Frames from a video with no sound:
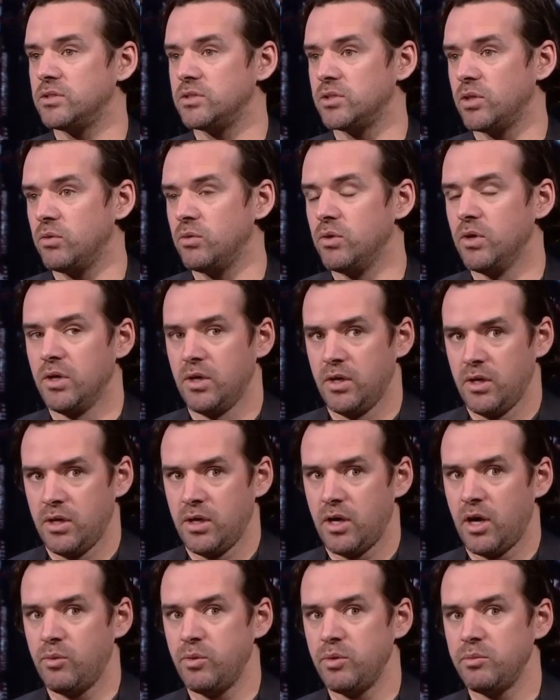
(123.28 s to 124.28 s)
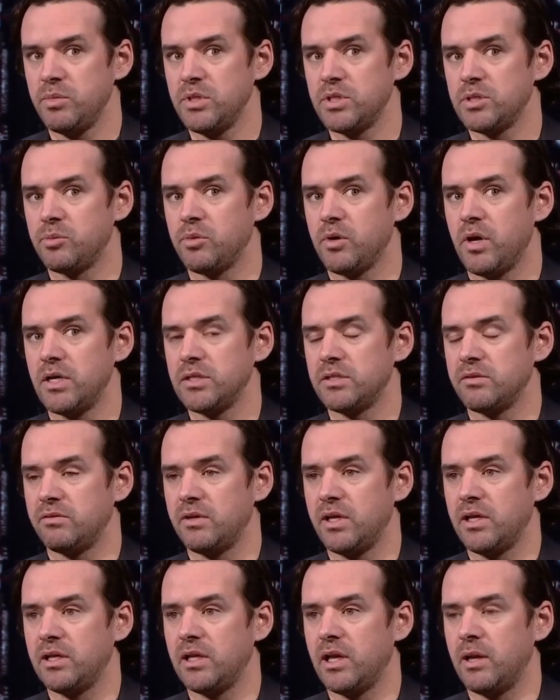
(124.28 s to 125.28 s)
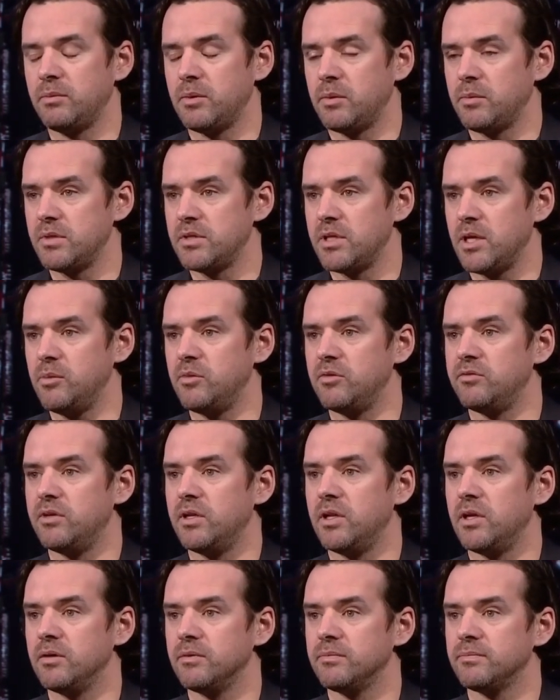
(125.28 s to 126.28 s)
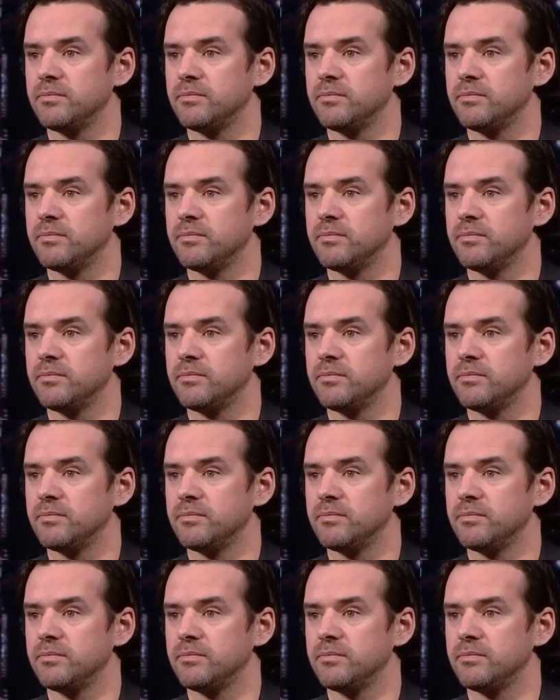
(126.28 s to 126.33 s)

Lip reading: So I wouldn't be surprised if they climbed up the table, Villa.